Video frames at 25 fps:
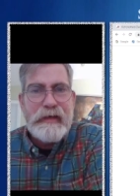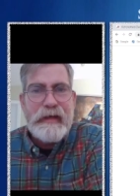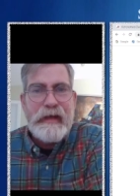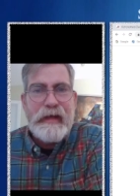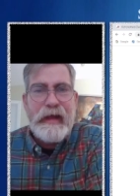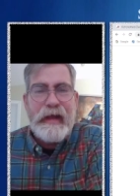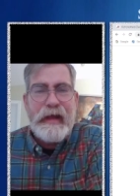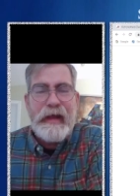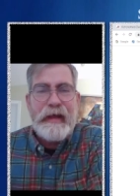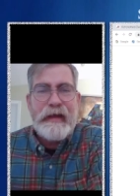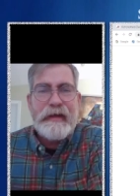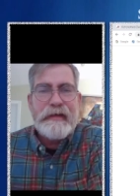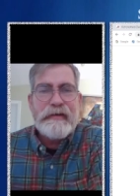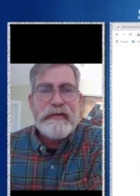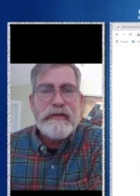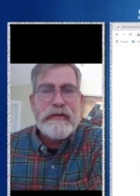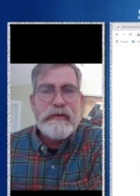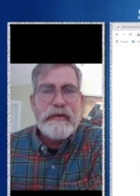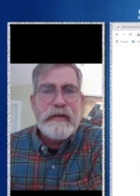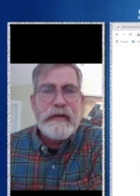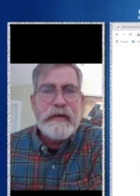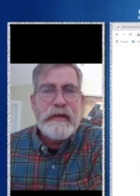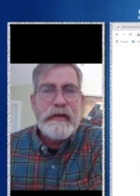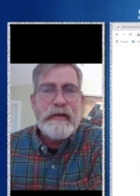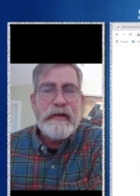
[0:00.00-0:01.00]
and
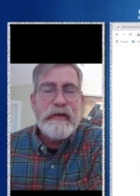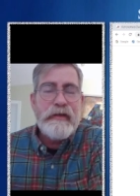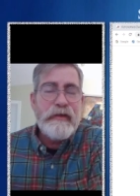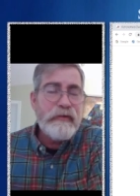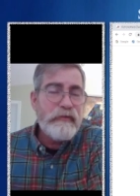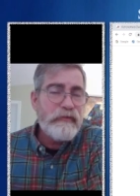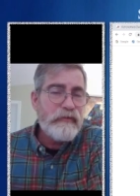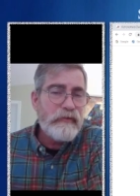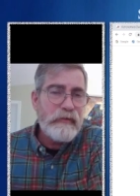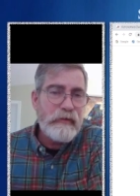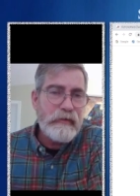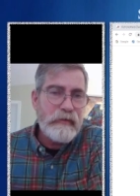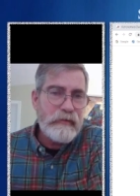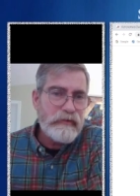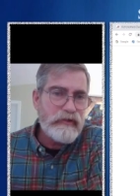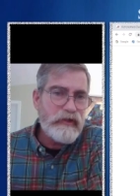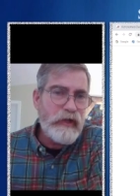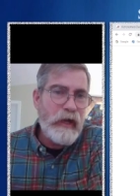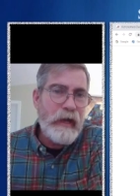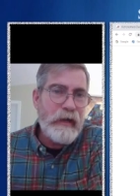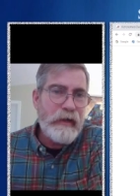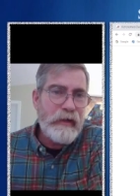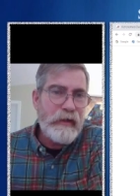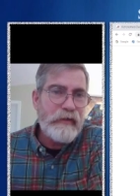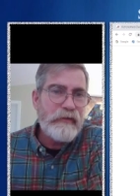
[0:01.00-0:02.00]
it is
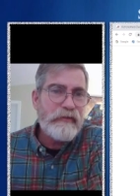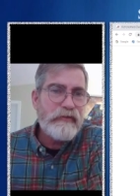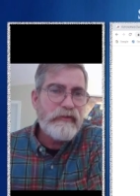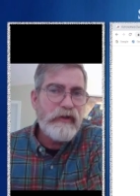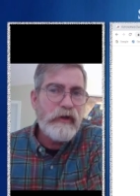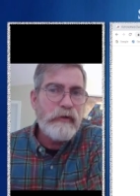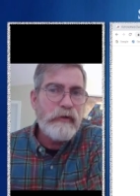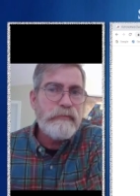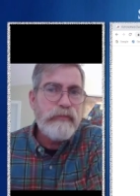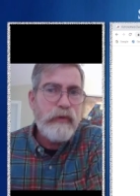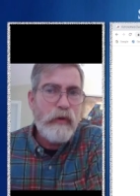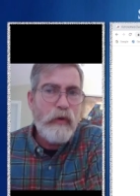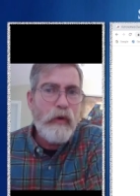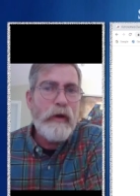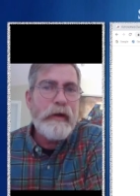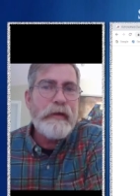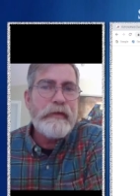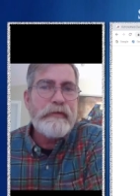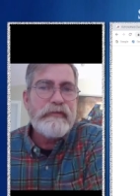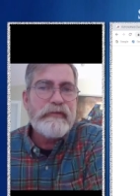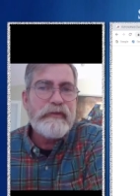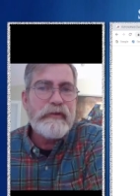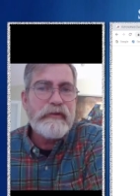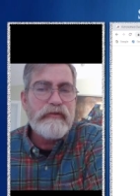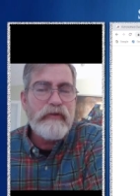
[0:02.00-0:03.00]
China is still
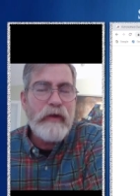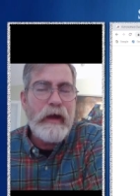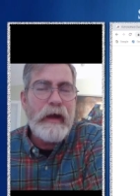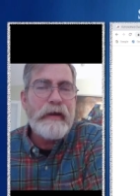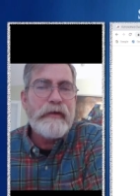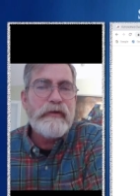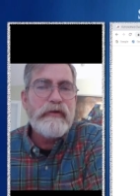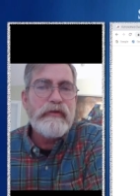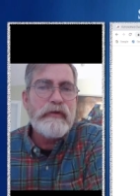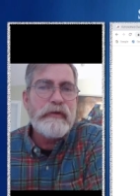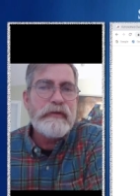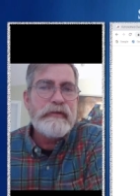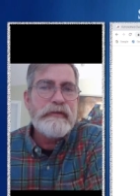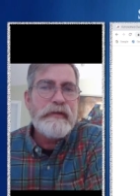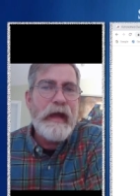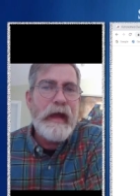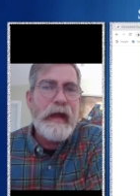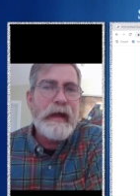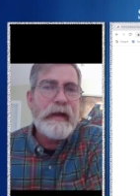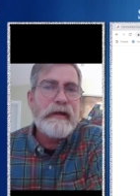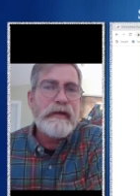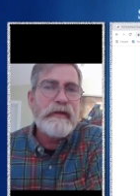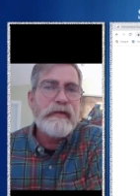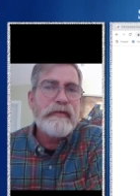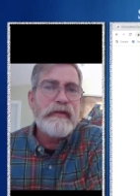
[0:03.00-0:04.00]
poised to try to
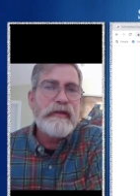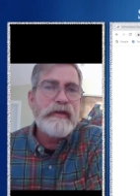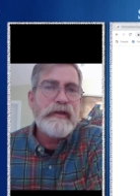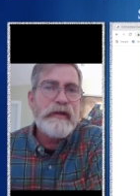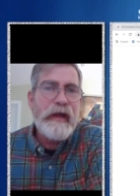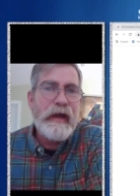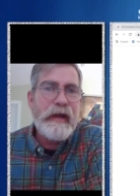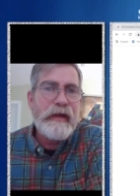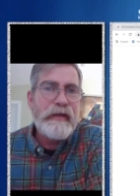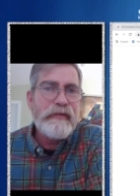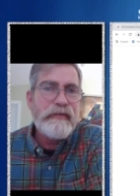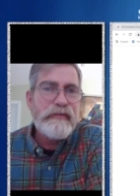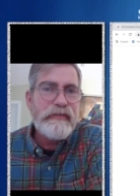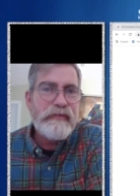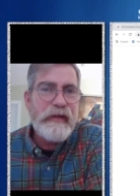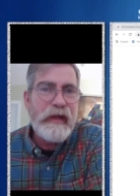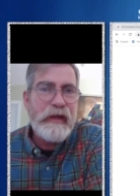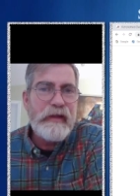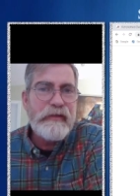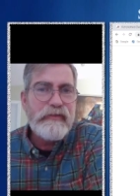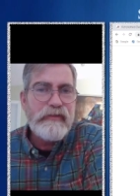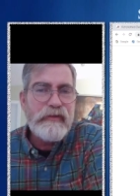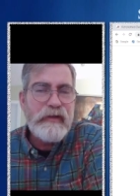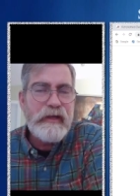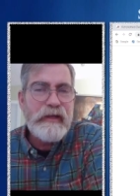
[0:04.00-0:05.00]
attack the United
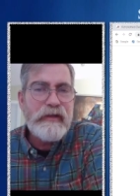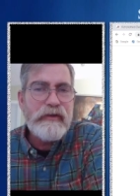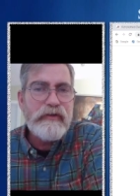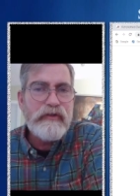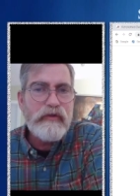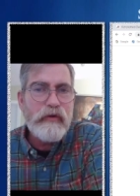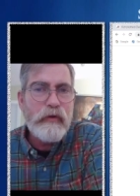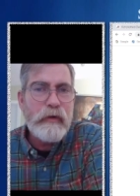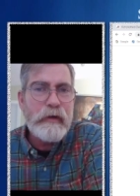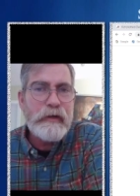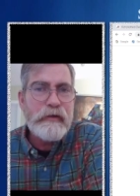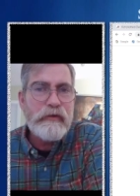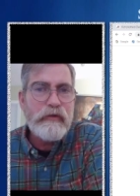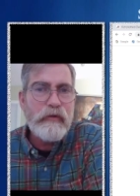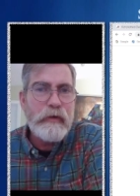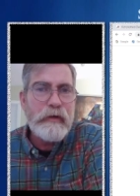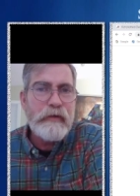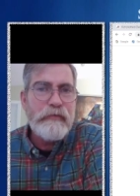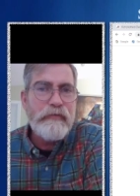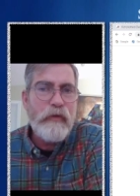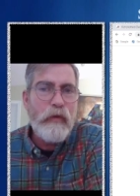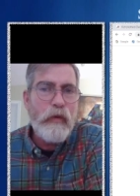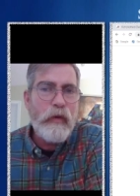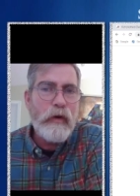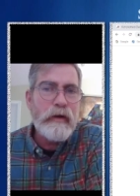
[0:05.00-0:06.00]
States in
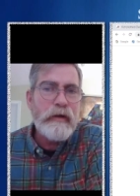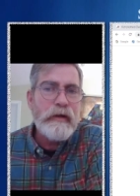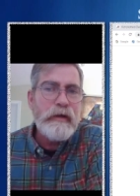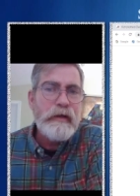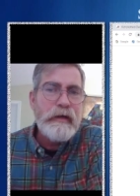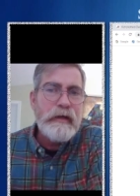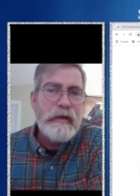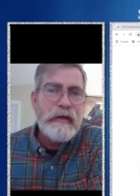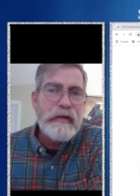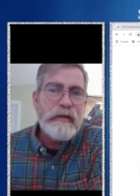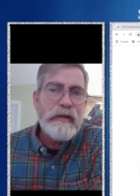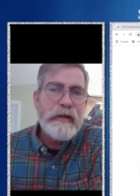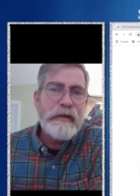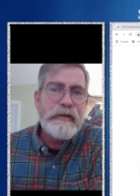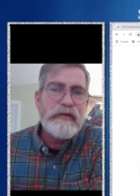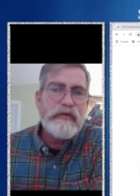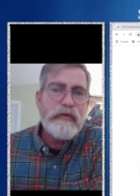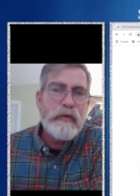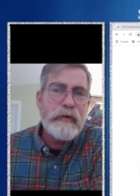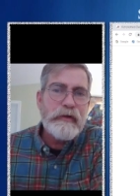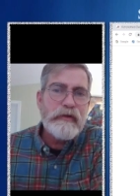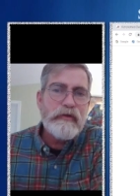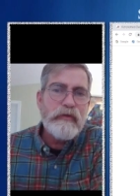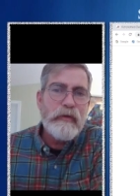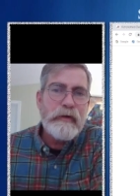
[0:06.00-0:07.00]
2024 late
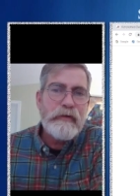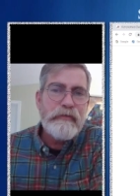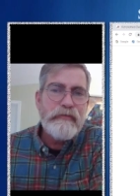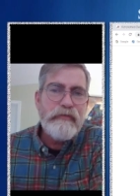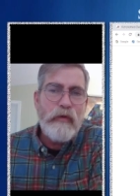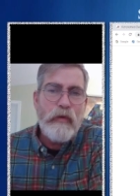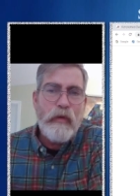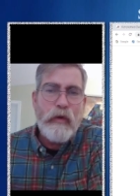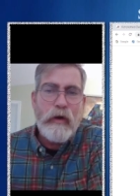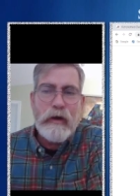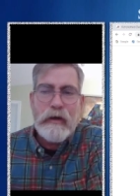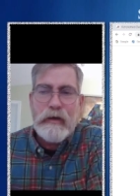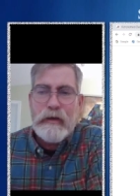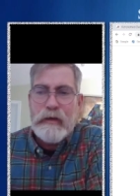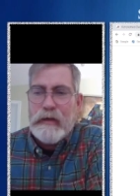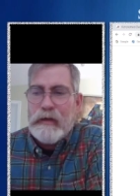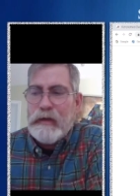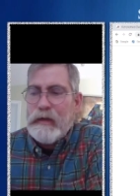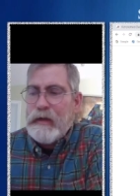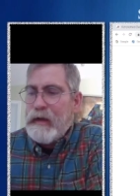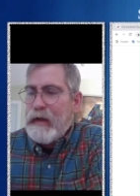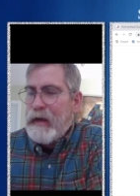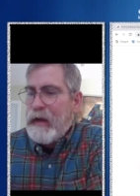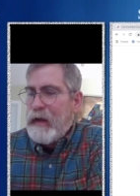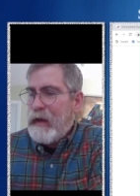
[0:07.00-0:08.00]
2024.
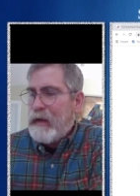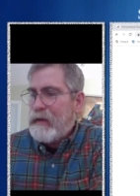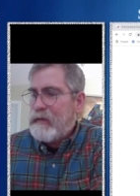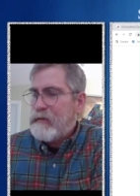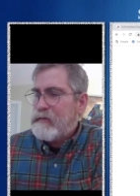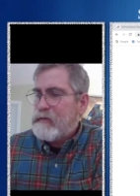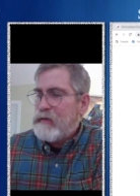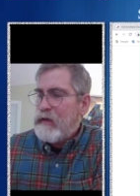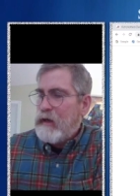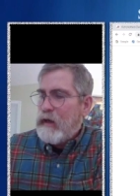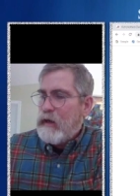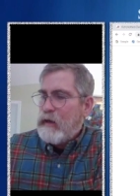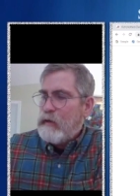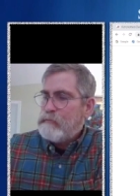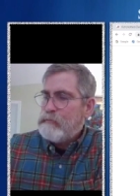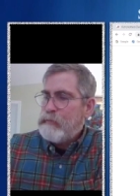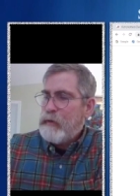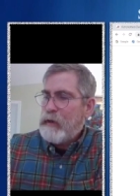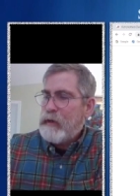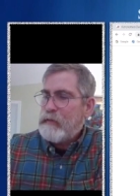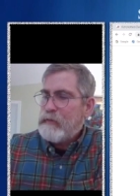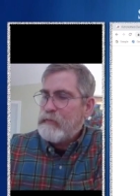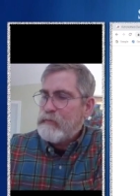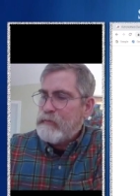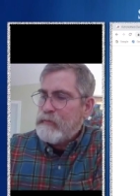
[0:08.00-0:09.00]
And uh,
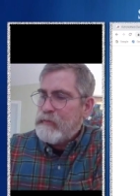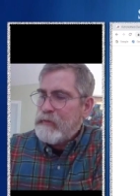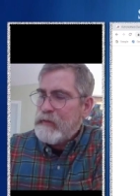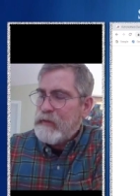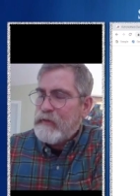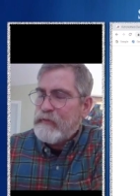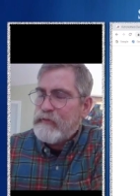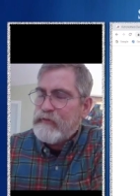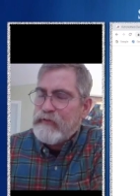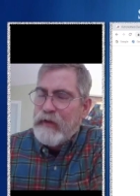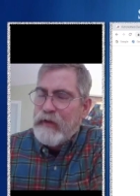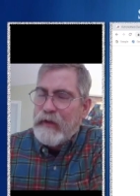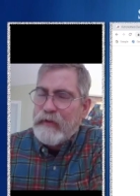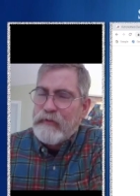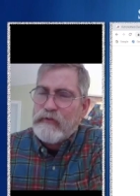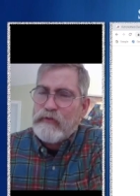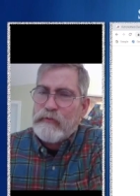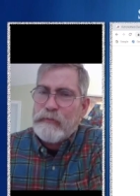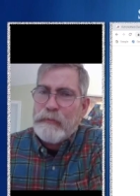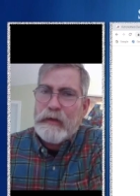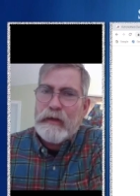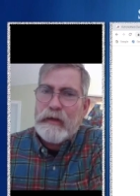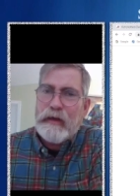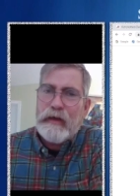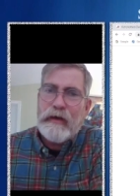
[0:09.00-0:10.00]
but the
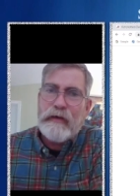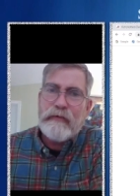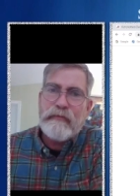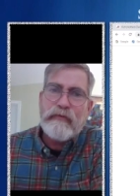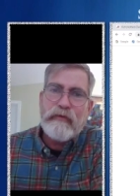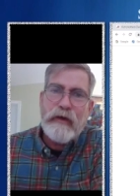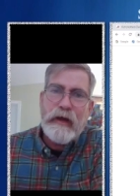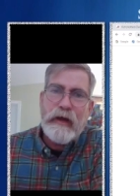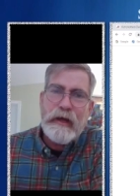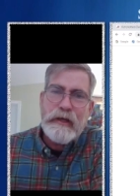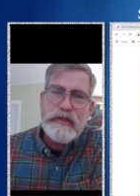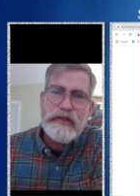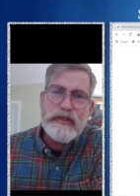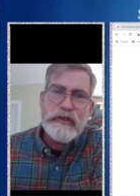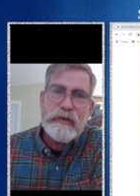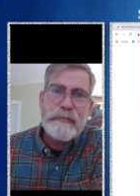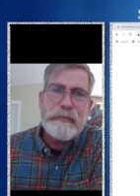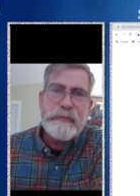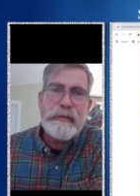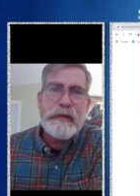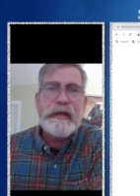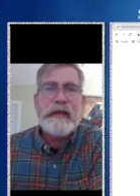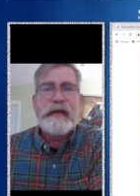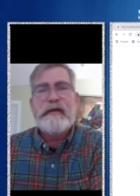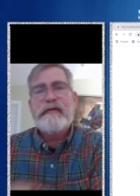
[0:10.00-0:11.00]
assessment of Russia
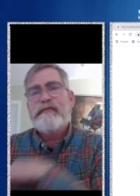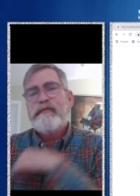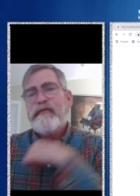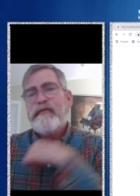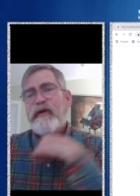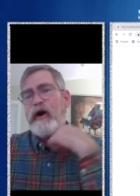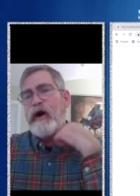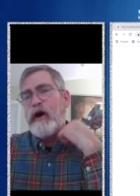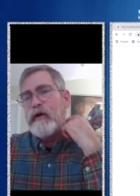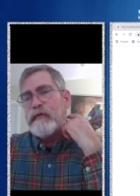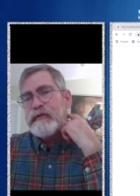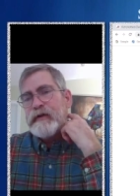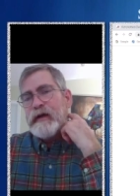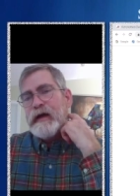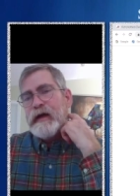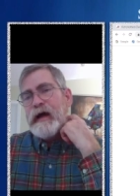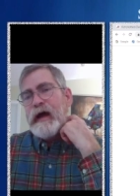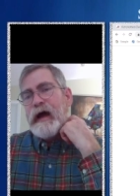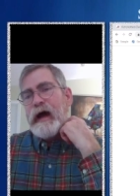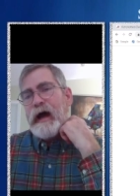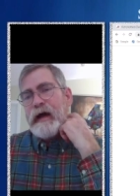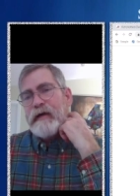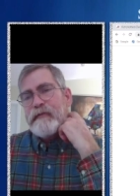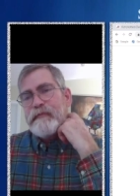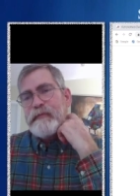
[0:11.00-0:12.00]
being involved,
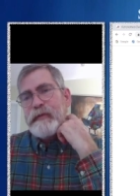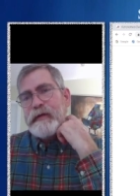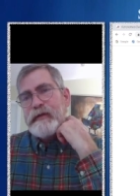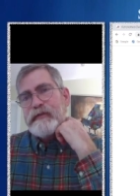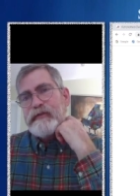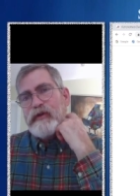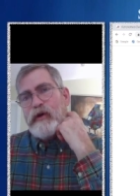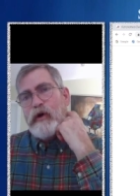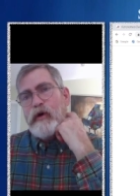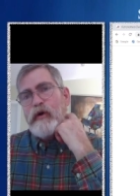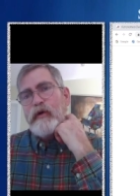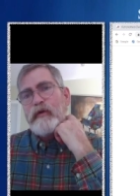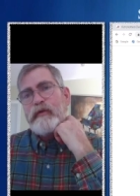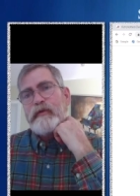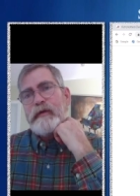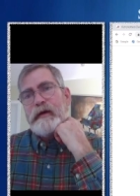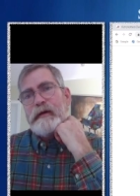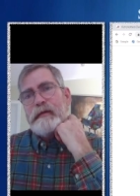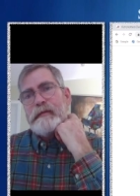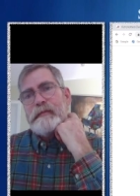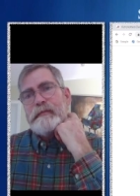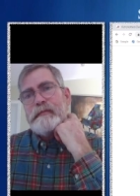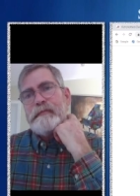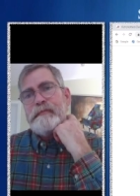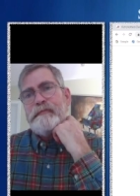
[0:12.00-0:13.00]
I've been told,
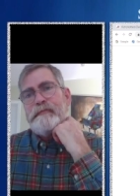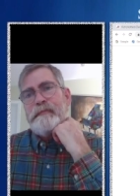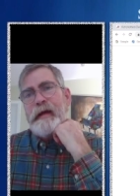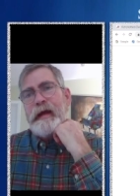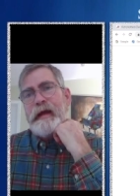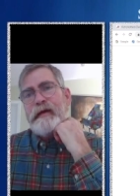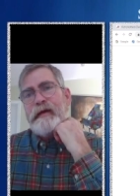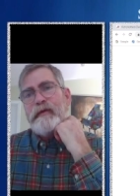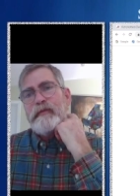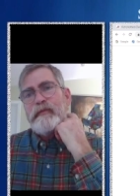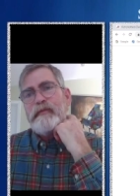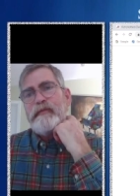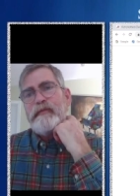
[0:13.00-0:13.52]
may